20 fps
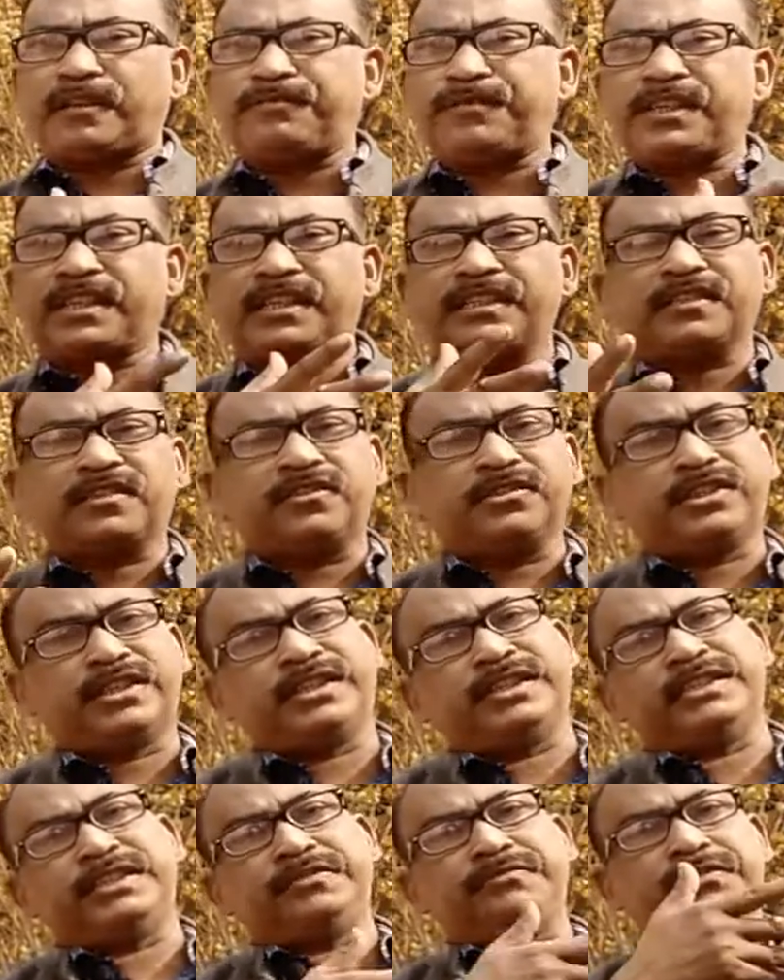African
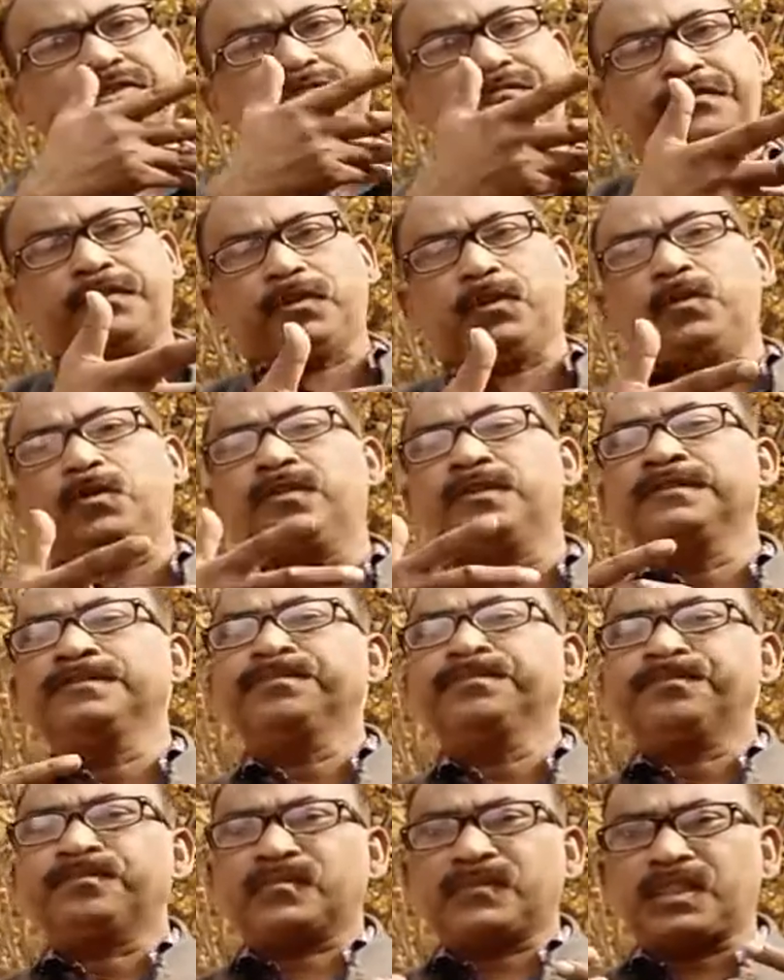countries even follow
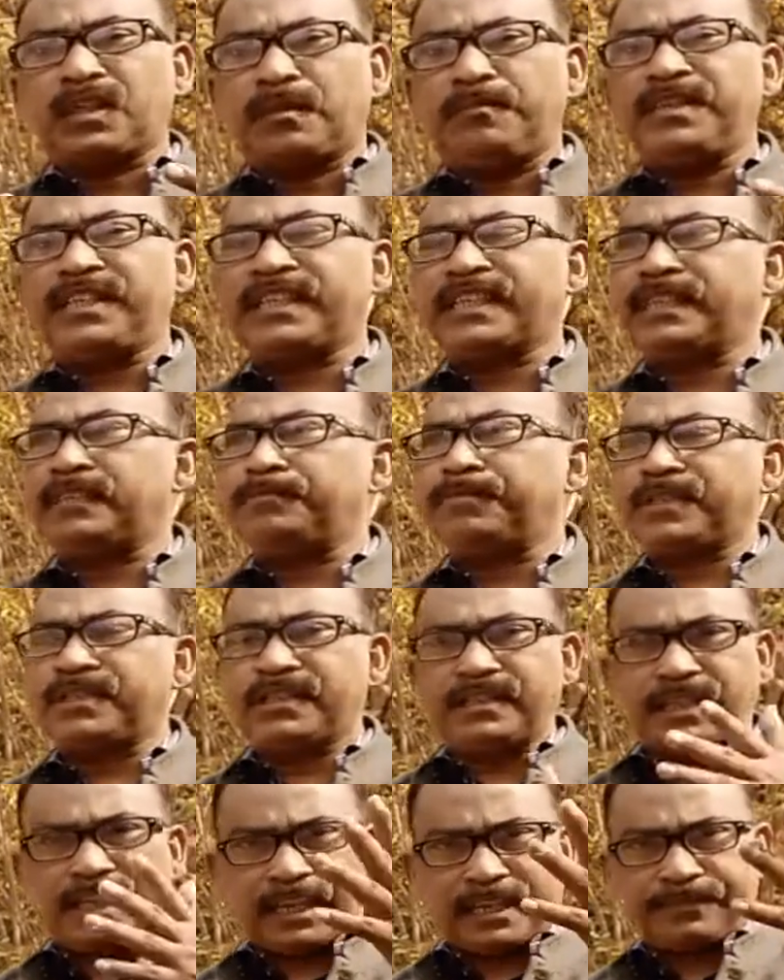the American
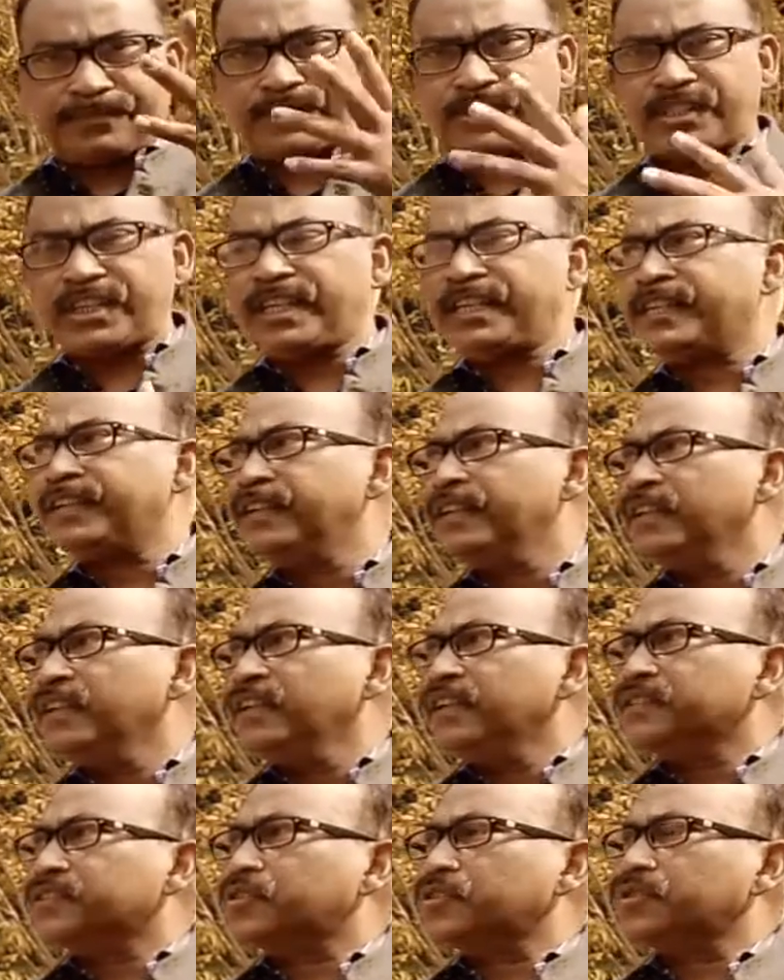pattern, I have seen.
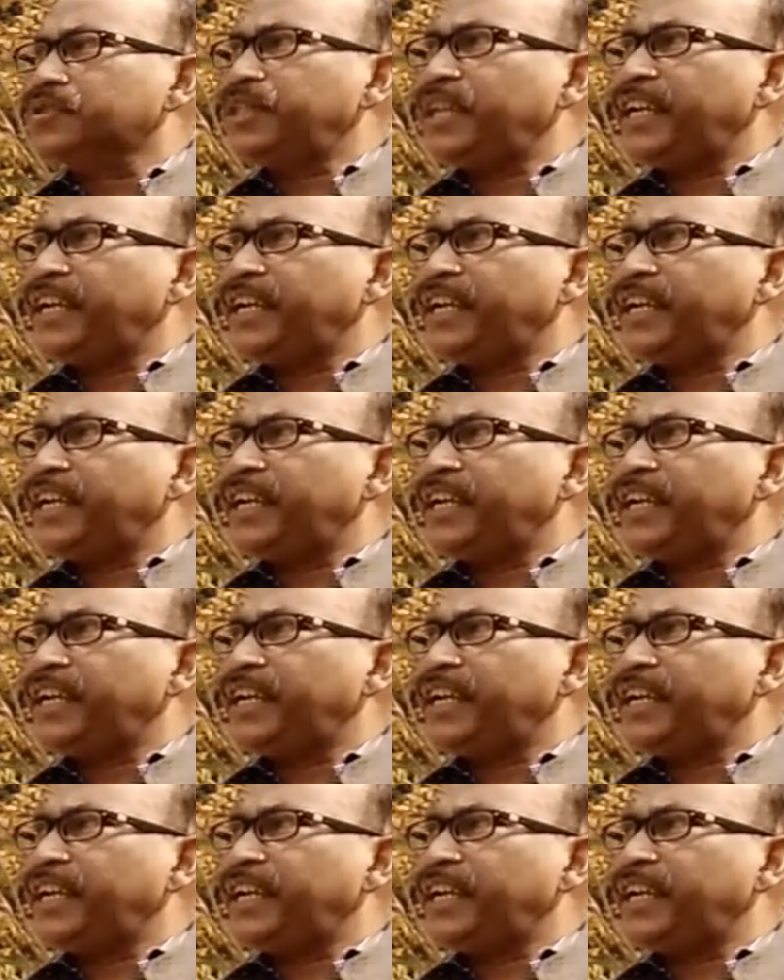So